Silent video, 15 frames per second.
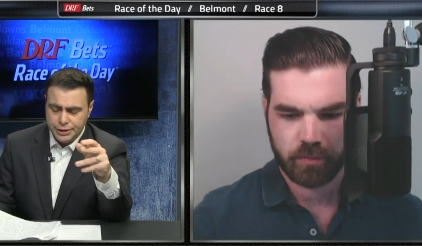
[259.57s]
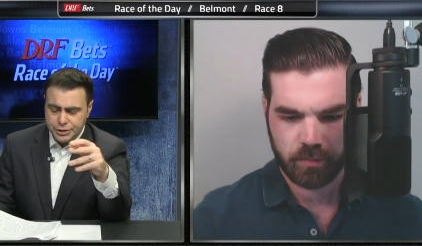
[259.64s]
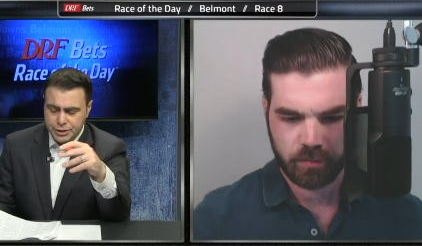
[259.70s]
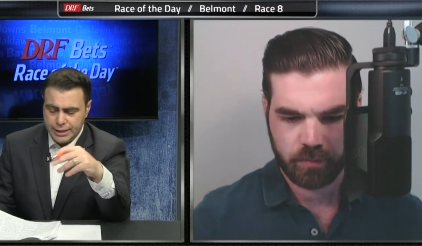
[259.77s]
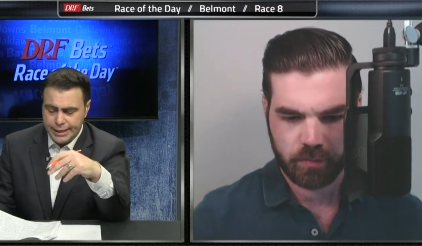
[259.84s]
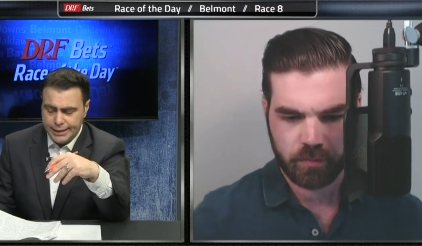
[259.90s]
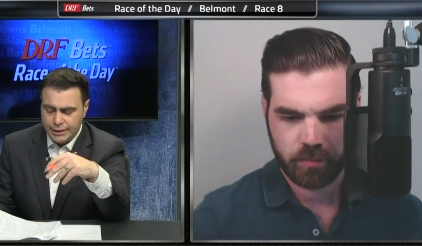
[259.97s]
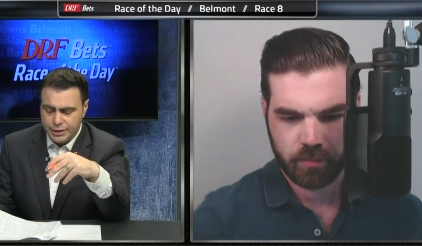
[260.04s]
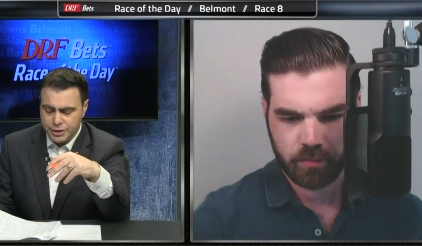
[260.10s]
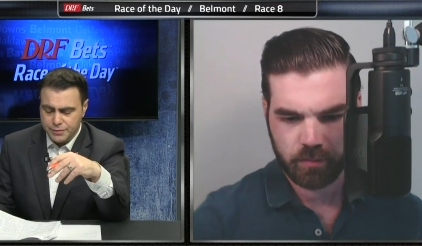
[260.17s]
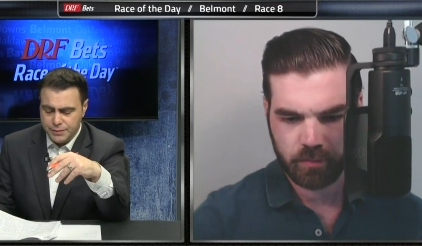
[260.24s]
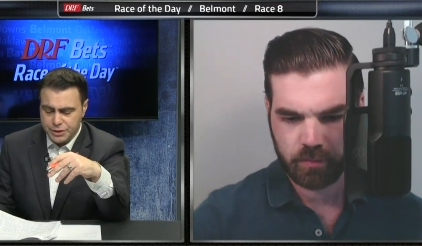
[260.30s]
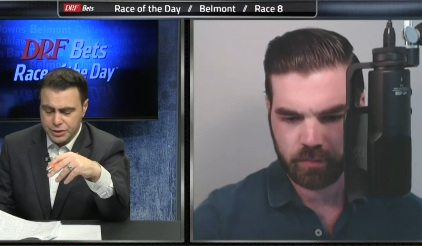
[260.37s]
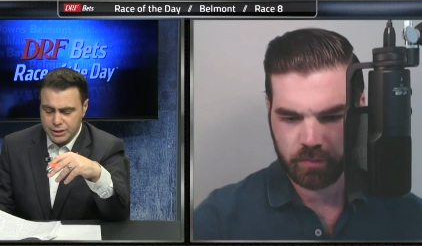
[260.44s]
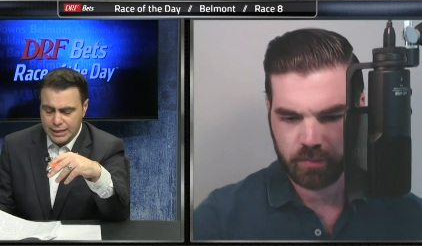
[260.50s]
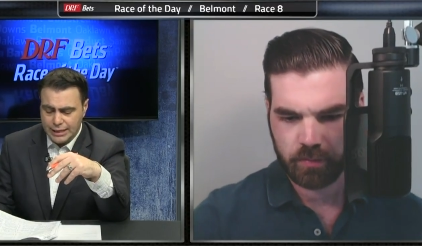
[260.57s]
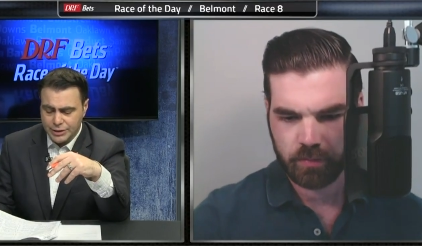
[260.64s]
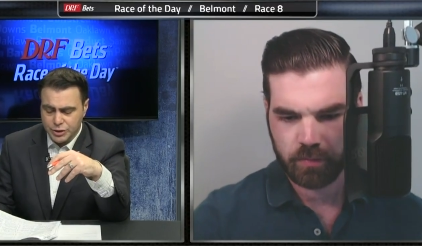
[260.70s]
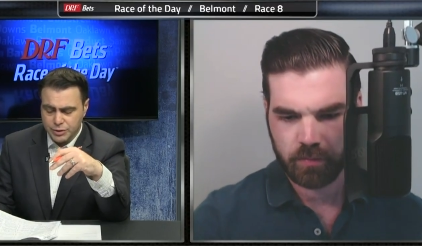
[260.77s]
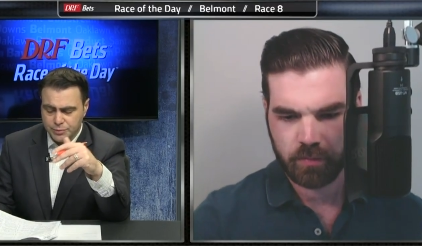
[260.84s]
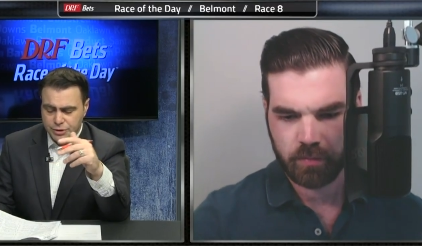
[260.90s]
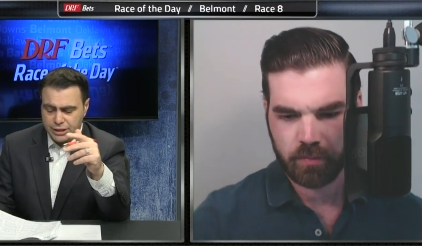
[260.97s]
Speaker 1: The eight is Miss
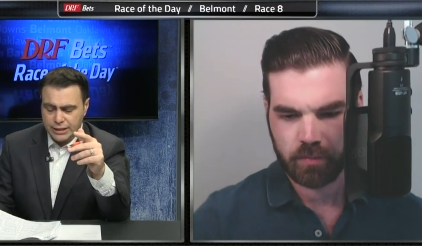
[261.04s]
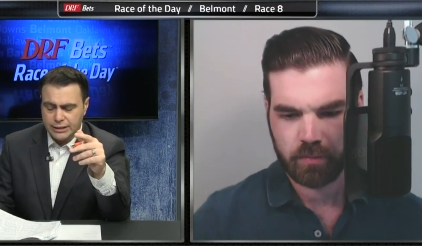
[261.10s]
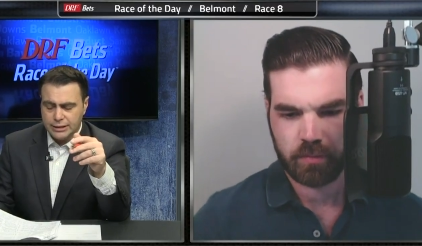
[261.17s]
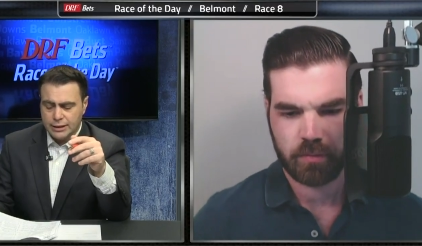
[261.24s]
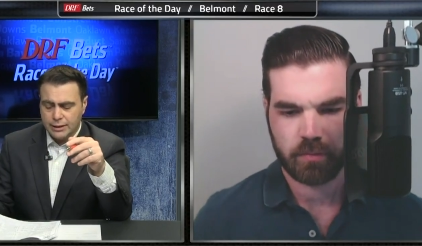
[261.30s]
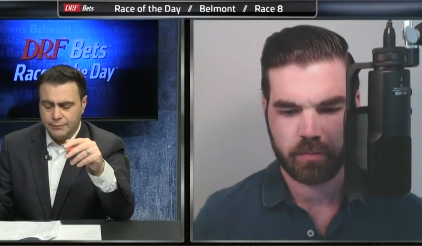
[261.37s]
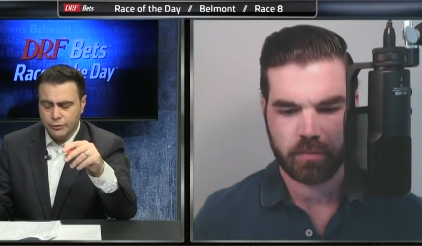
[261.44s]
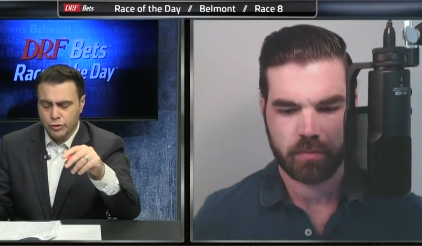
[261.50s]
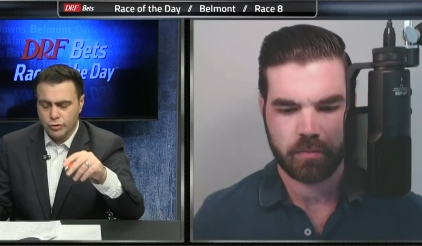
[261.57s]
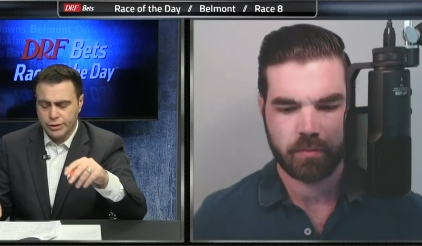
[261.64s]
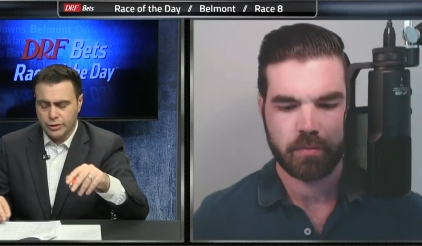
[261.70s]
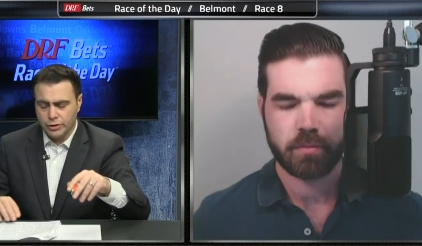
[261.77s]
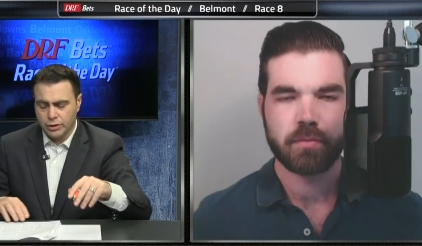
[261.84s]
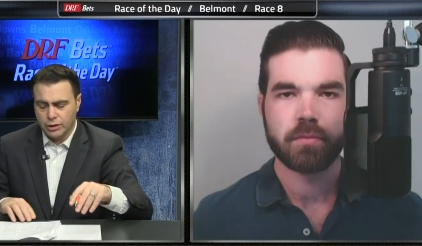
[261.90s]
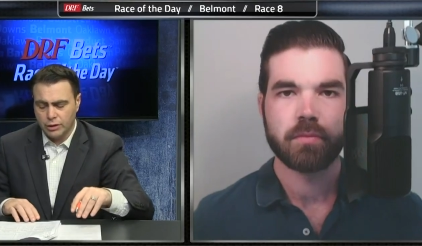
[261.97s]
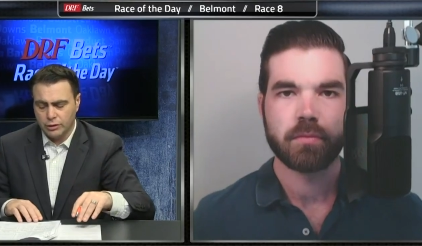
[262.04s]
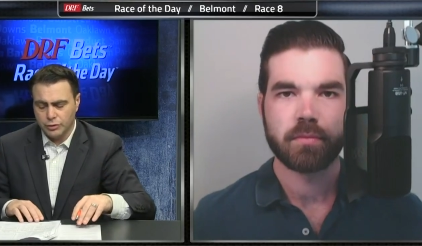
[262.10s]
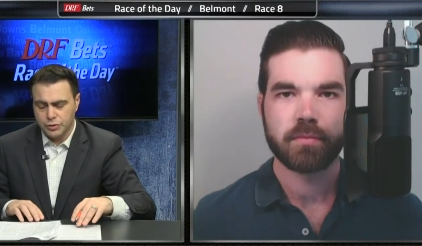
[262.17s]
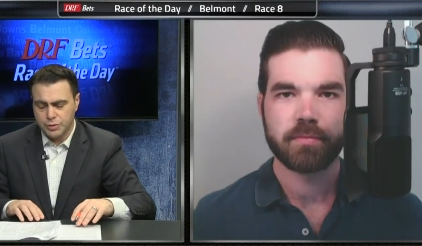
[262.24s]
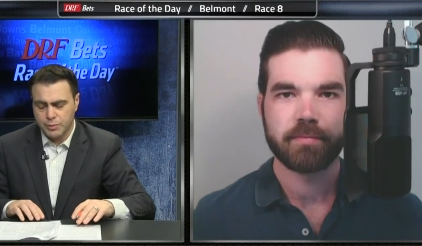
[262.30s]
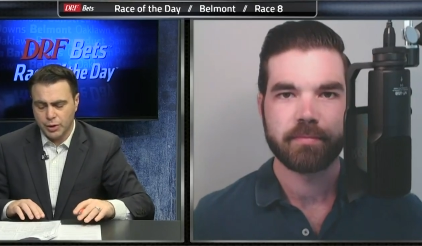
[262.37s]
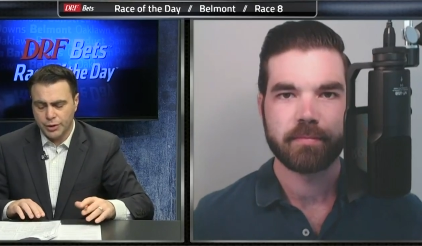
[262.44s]
Gossip, second time for trainer Carlos
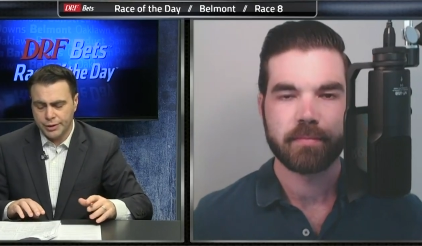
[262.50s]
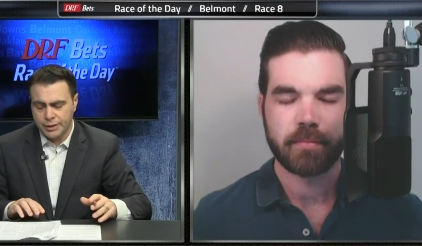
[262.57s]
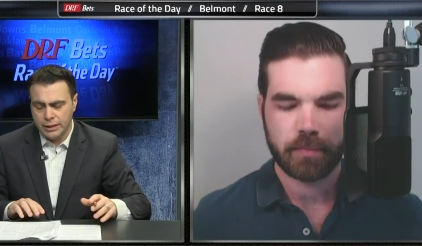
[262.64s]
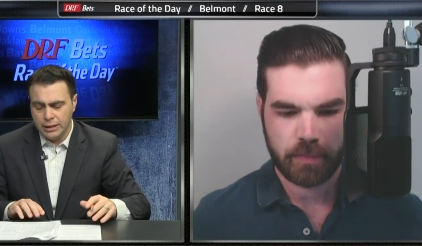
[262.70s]
Martin.